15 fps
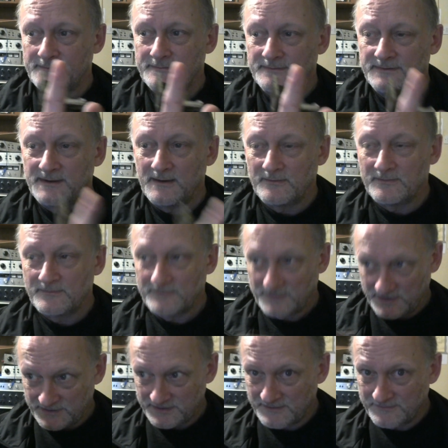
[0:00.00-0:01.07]
you know,
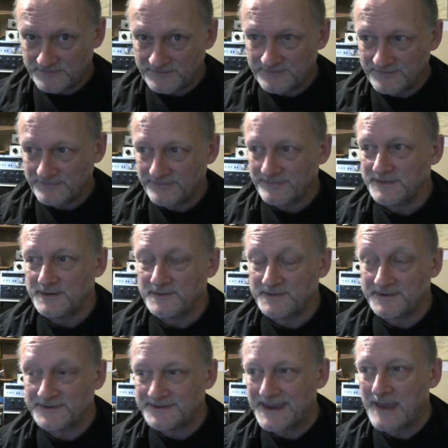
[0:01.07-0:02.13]
where they're
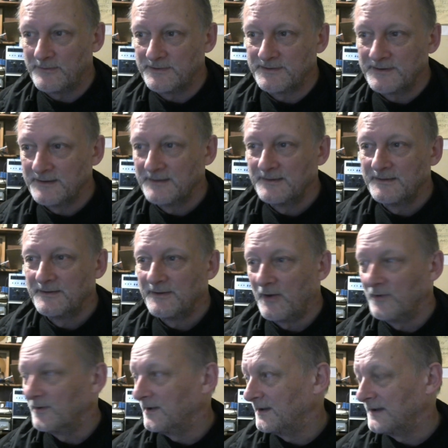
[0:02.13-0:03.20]
using sound
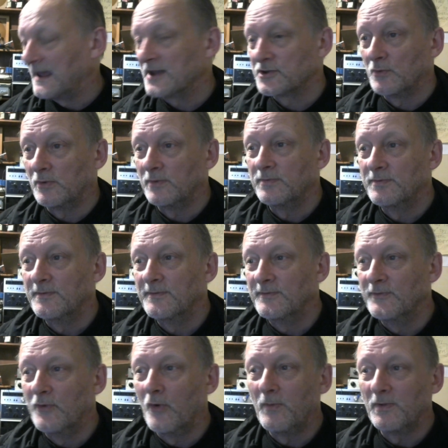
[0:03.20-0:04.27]
on an actual
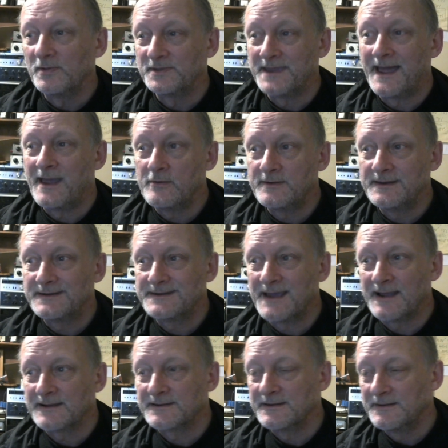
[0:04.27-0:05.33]
normal diode
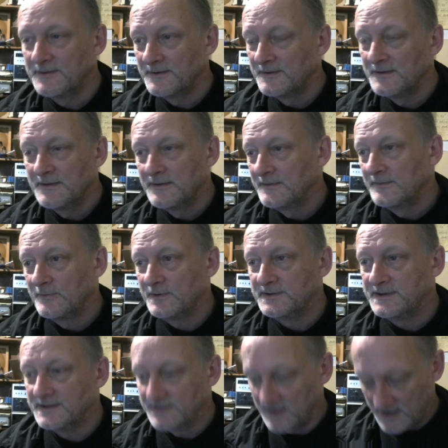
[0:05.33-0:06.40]
detector, which
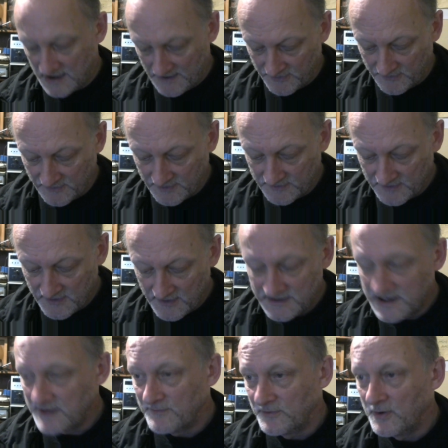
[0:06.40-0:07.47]
he's not happy with,
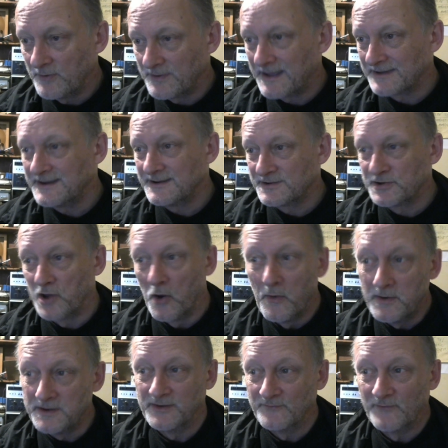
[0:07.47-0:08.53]
even though that is
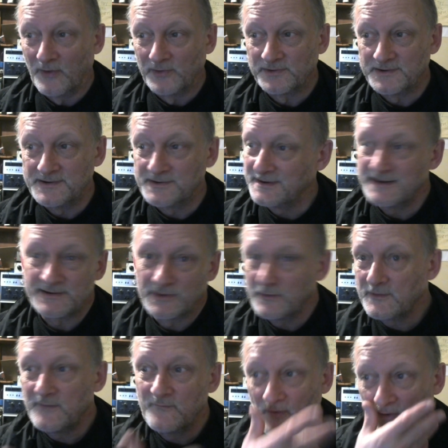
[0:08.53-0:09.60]
showing you the voltage that he's
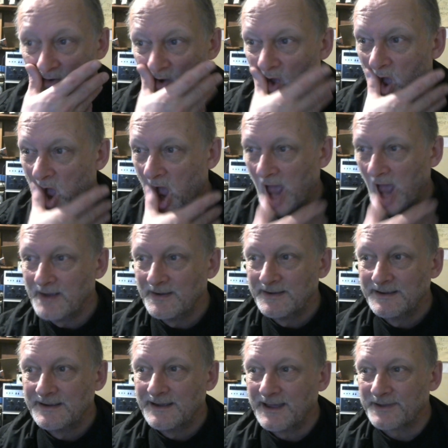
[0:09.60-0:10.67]
looking for.
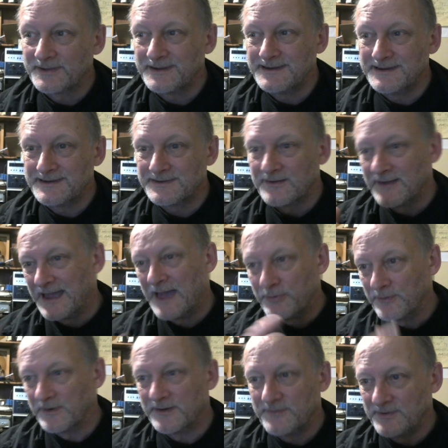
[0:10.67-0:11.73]
I think he's not happy
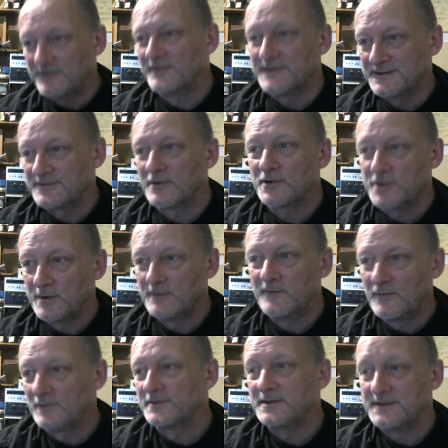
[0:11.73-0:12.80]
with it because it's not showing the
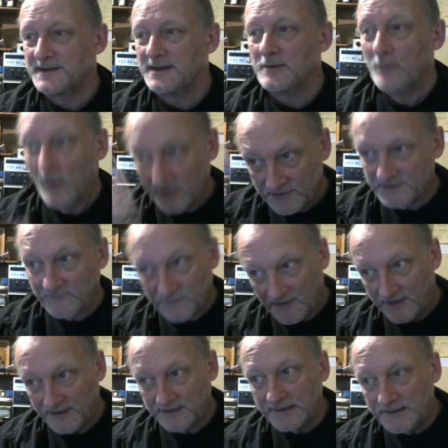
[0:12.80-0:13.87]
voltage he wants to
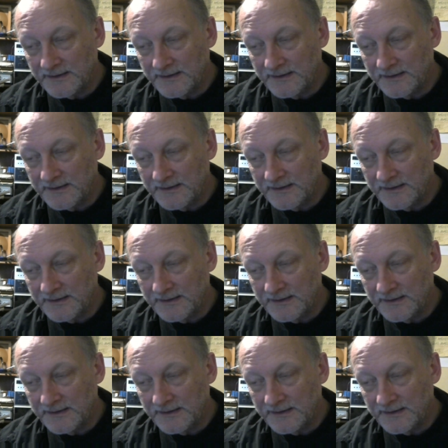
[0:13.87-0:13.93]
find.